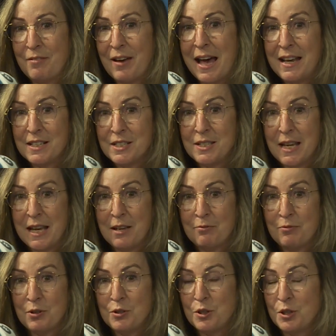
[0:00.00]
had a saying
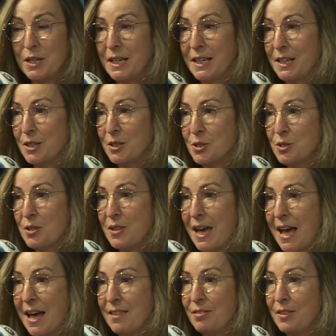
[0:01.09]
for 30 years
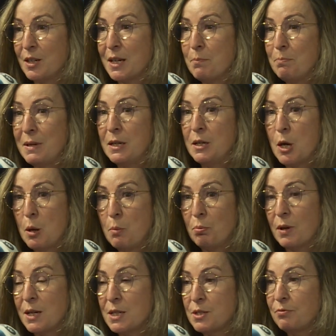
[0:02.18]
that there can be no
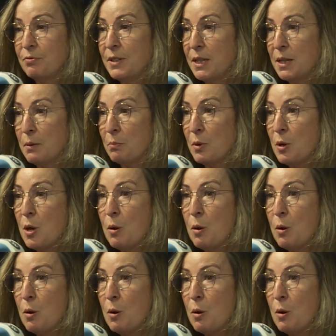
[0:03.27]
press freedom